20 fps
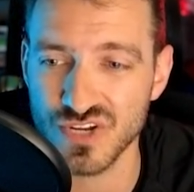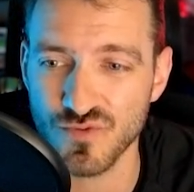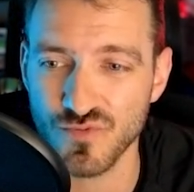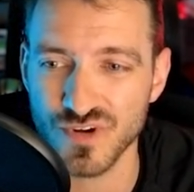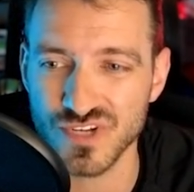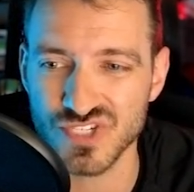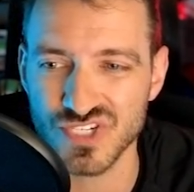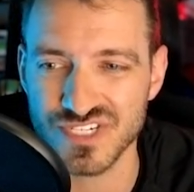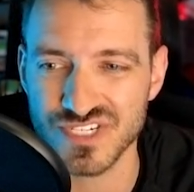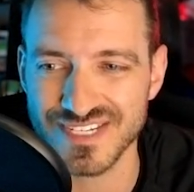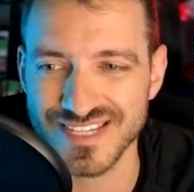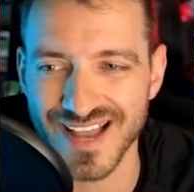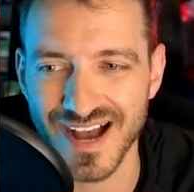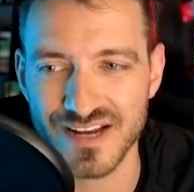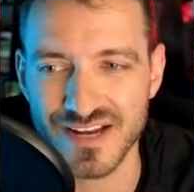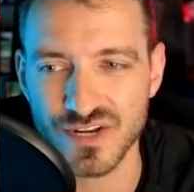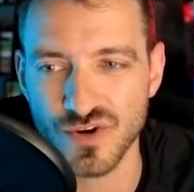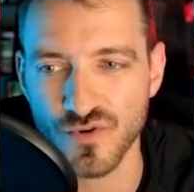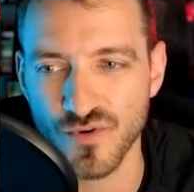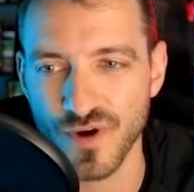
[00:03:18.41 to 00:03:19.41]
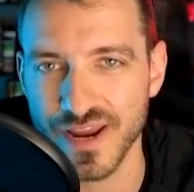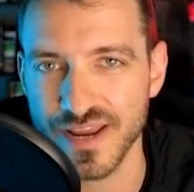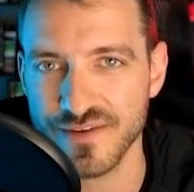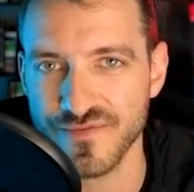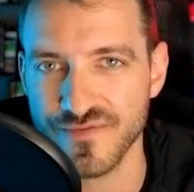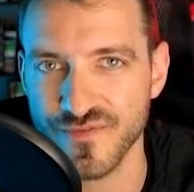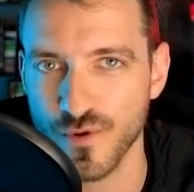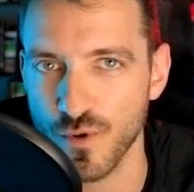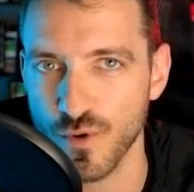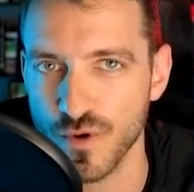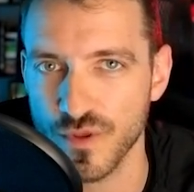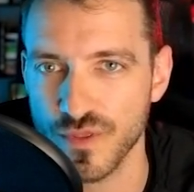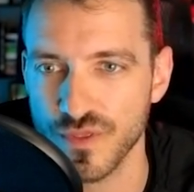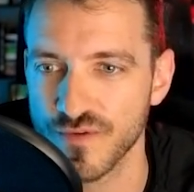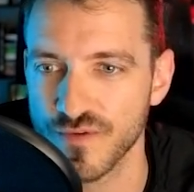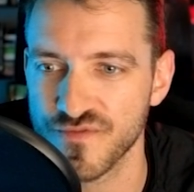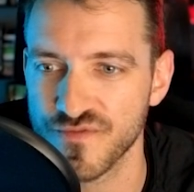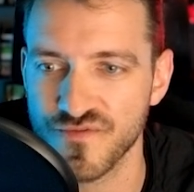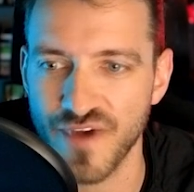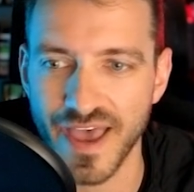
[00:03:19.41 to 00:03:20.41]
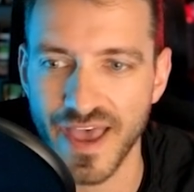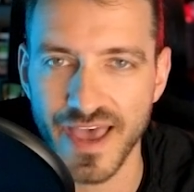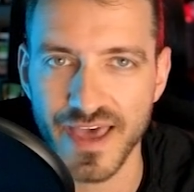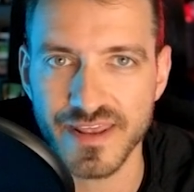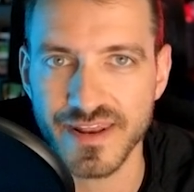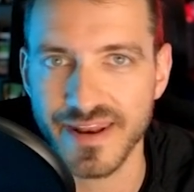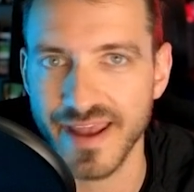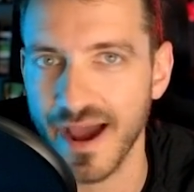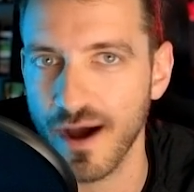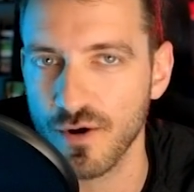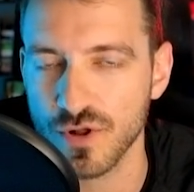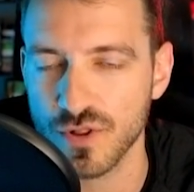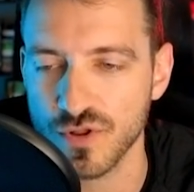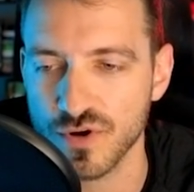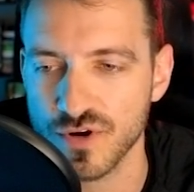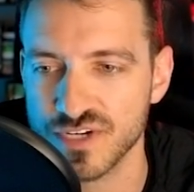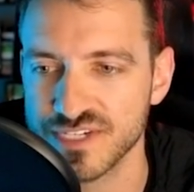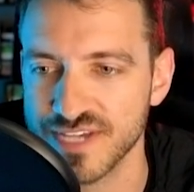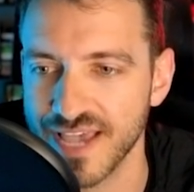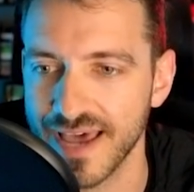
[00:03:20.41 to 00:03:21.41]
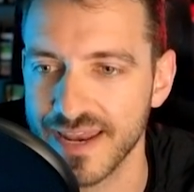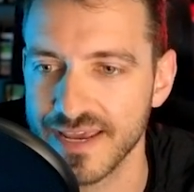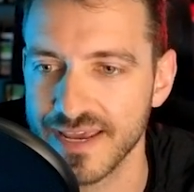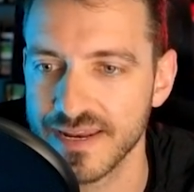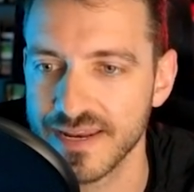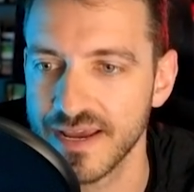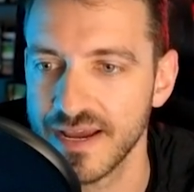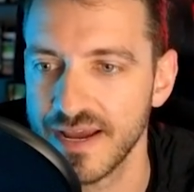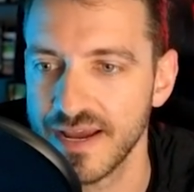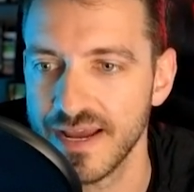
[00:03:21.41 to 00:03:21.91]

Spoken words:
which is not great for the Fed and how it looks at it.